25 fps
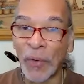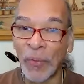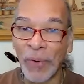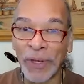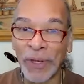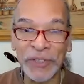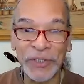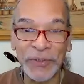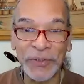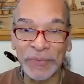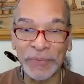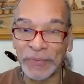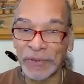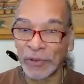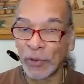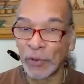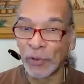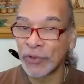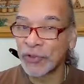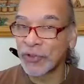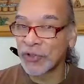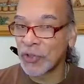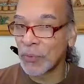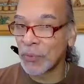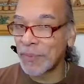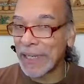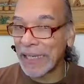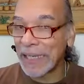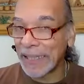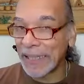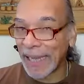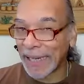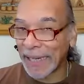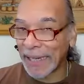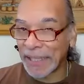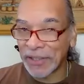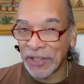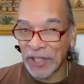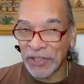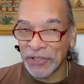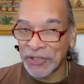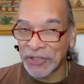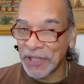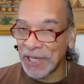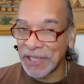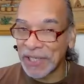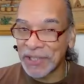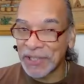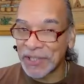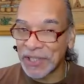which looks to me like it
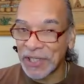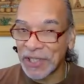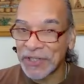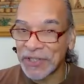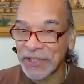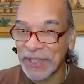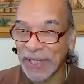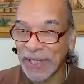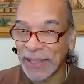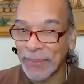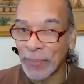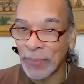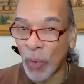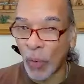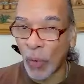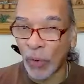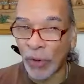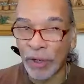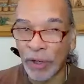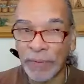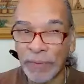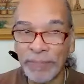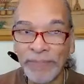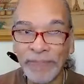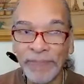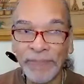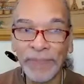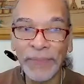doesn't exist anymore,